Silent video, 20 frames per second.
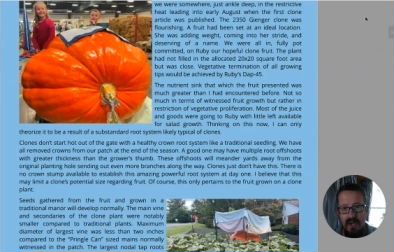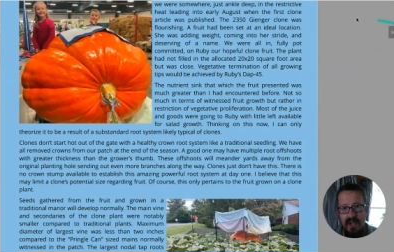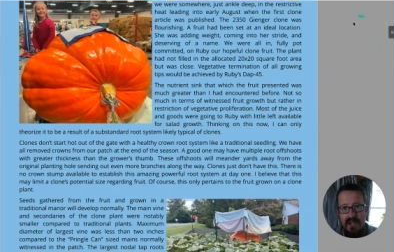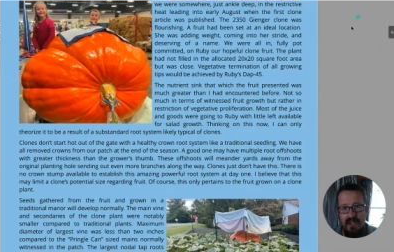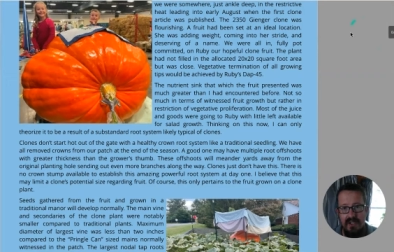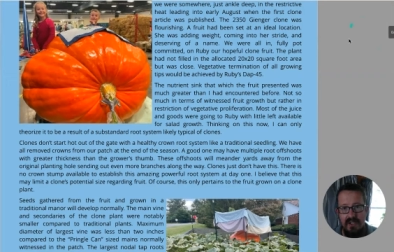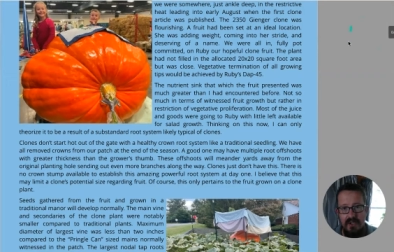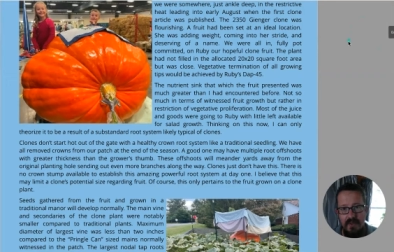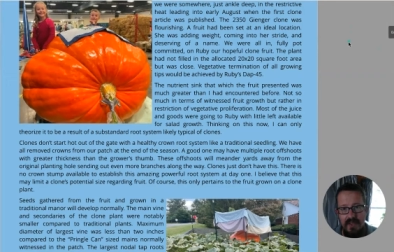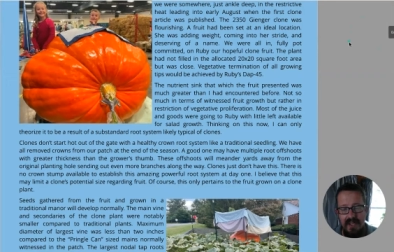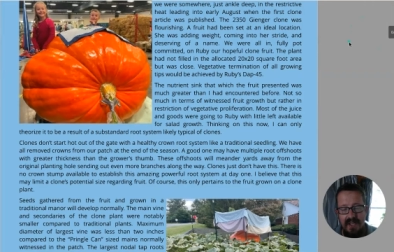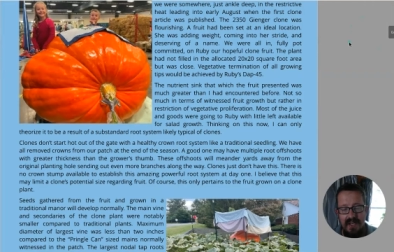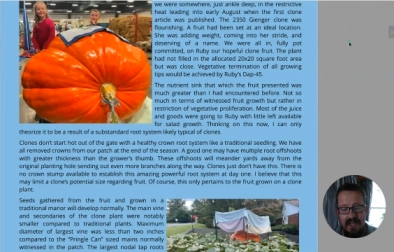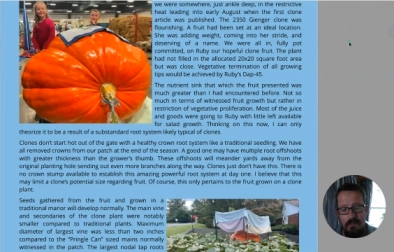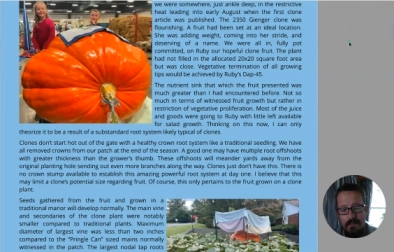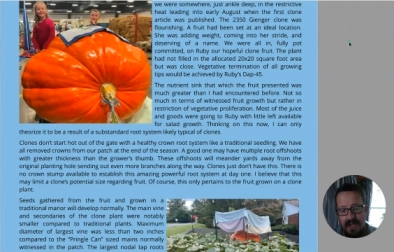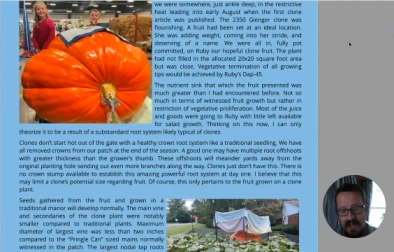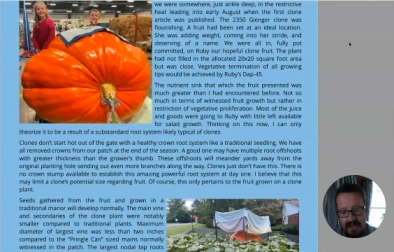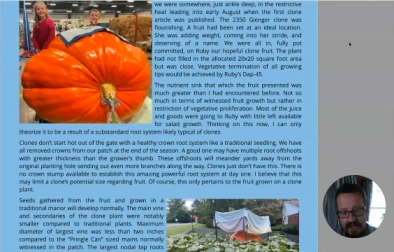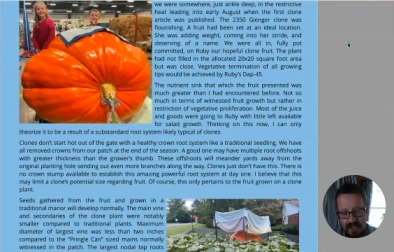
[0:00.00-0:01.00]
so then he
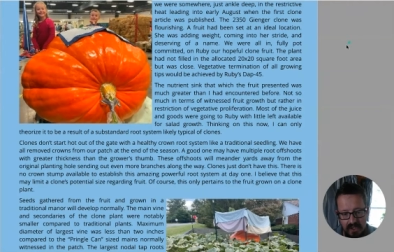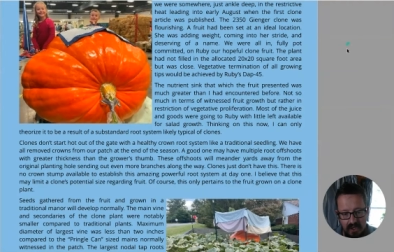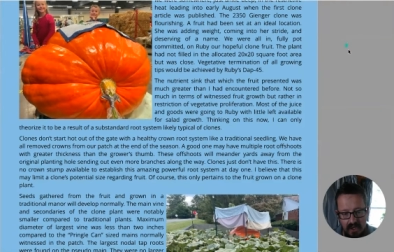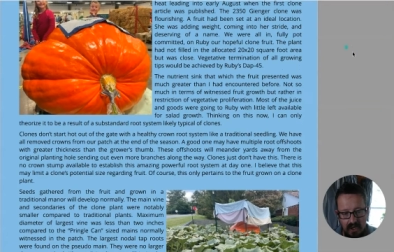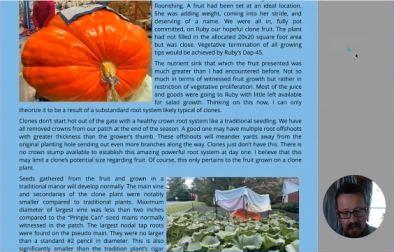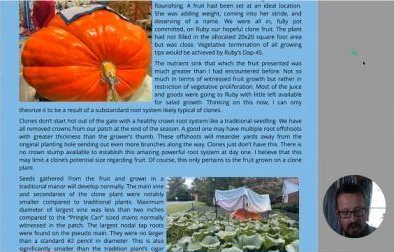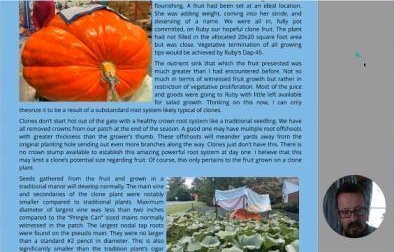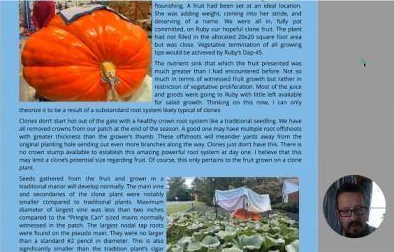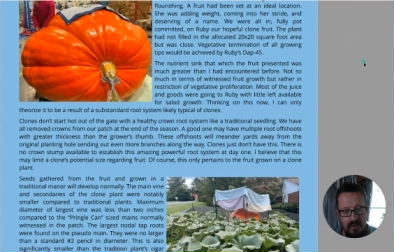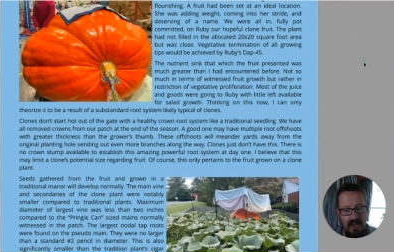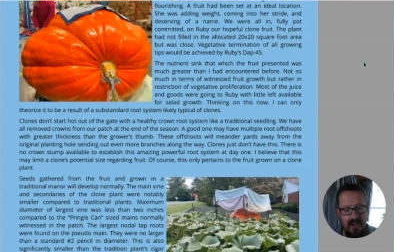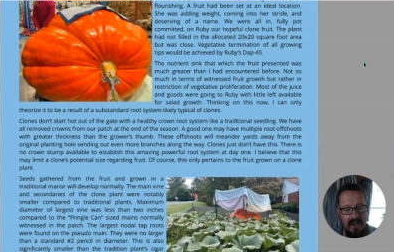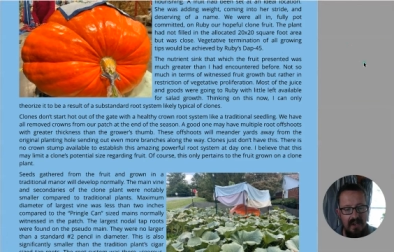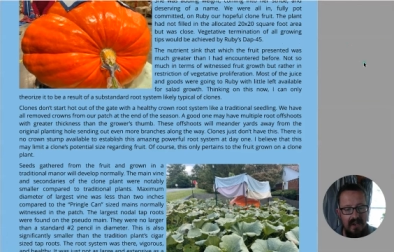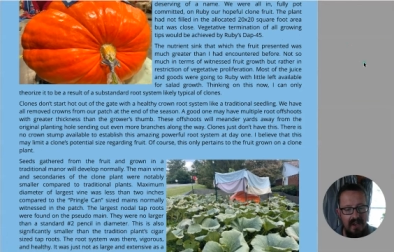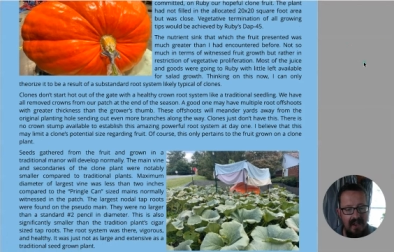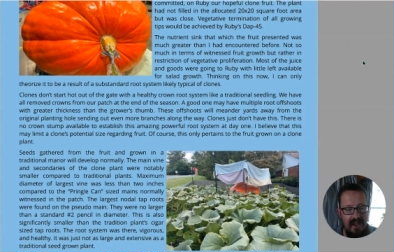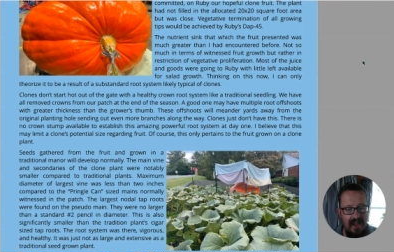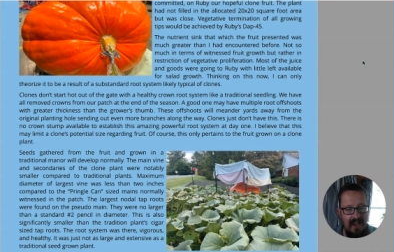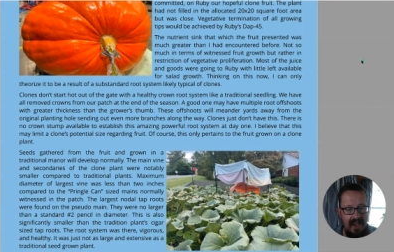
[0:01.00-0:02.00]
managed to clone it
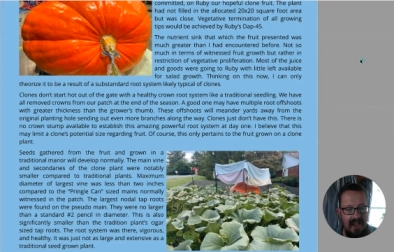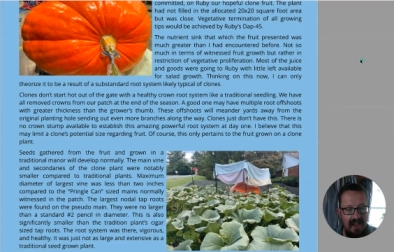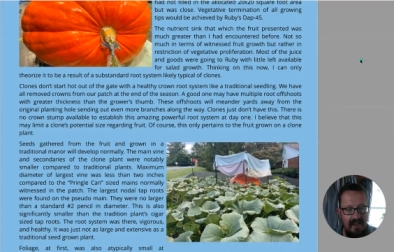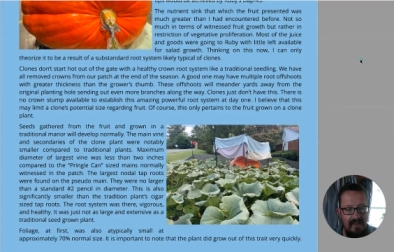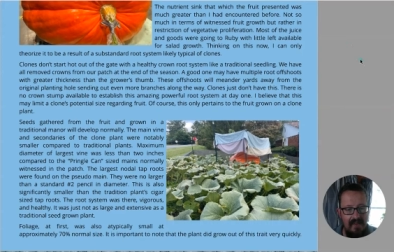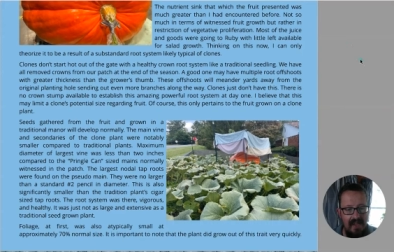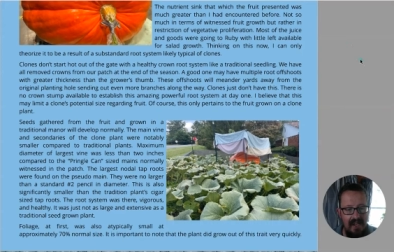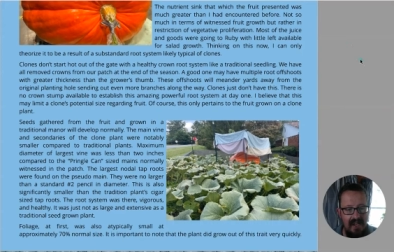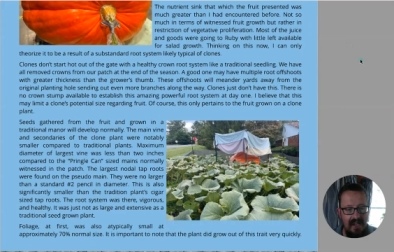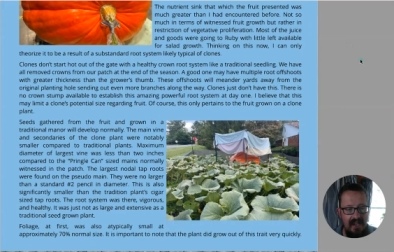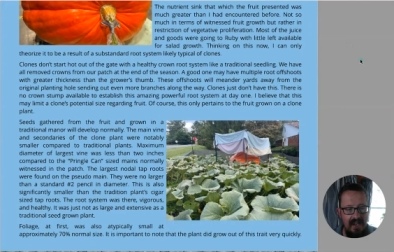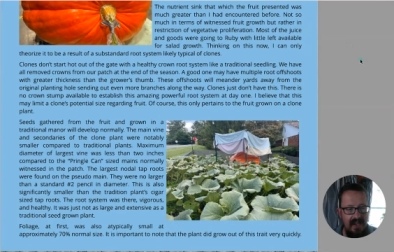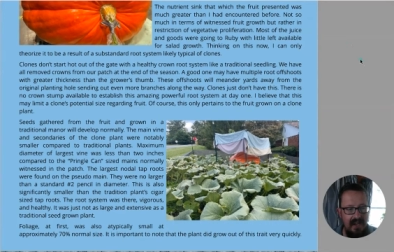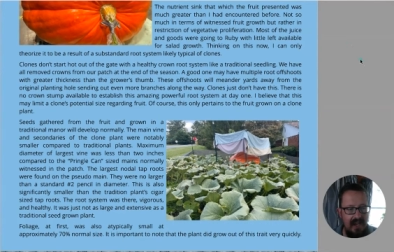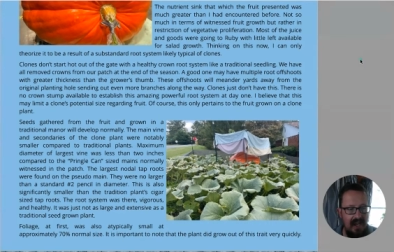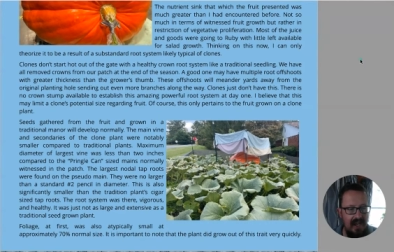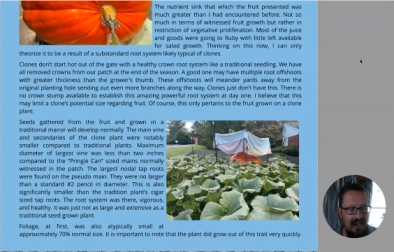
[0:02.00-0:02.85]
and then